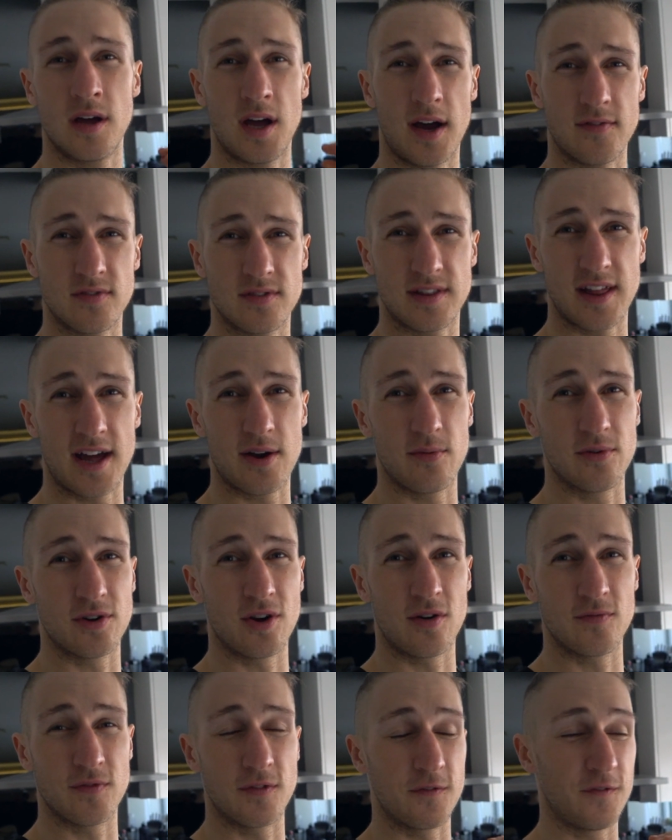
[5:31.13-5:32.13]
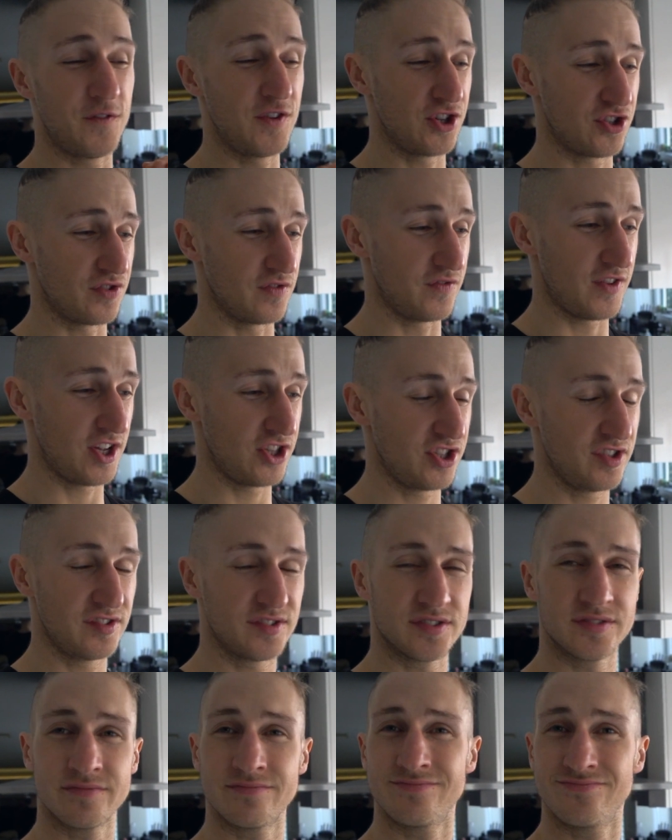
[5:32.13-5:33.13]
After that, we're going for fish and
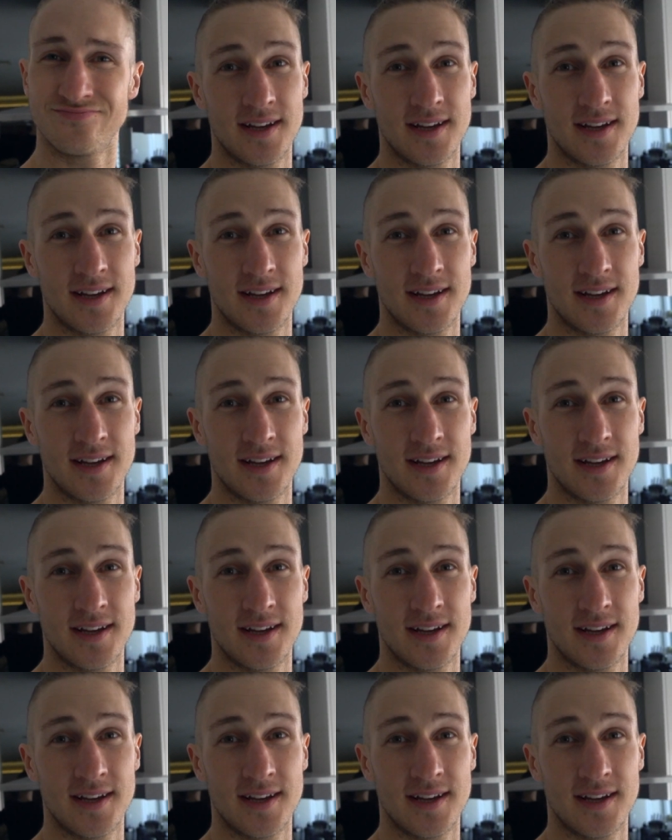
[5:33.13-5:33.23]
veggies.